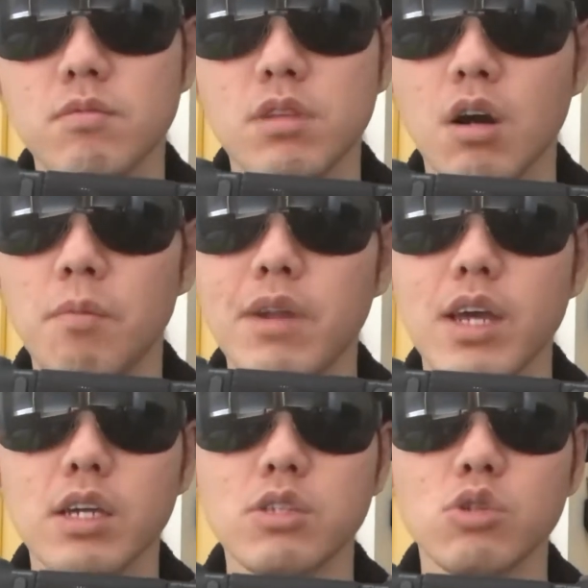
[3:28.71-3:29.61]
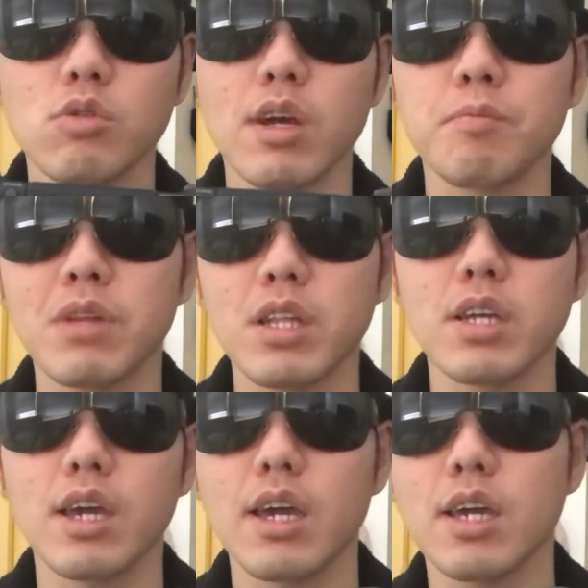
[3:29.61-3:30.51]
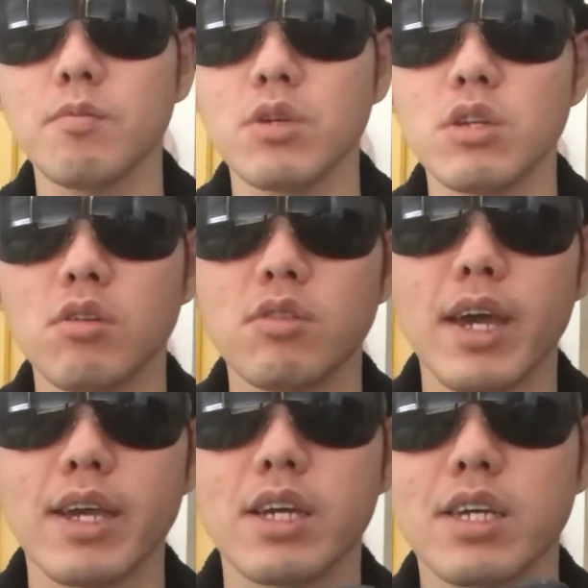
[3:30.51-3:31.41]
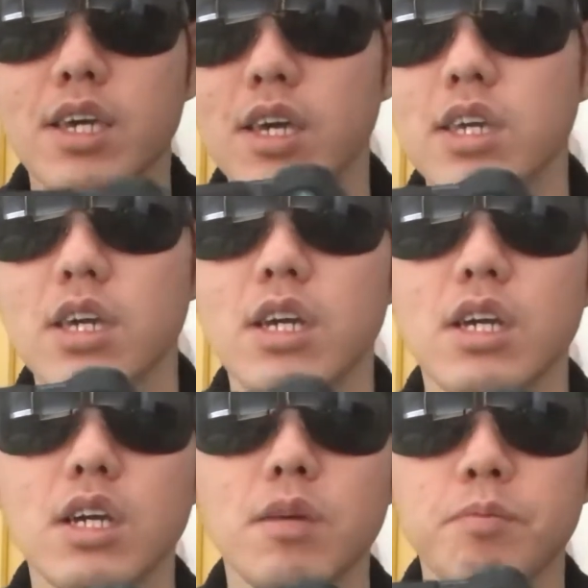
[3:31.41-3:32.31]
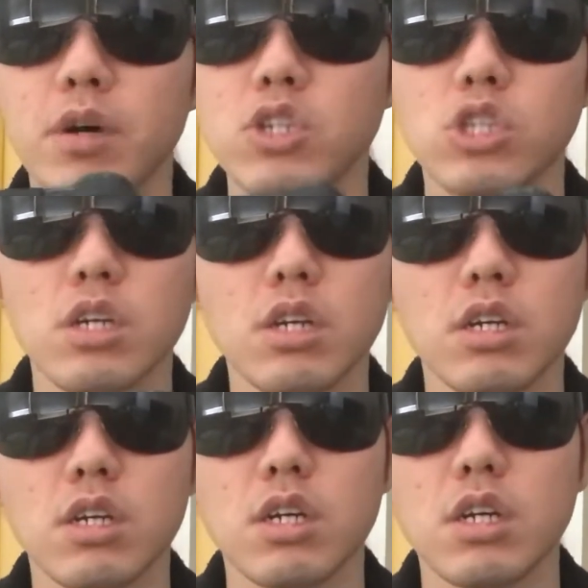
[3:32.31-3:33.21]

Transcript: like to like play the game, you know, like kicking, punching,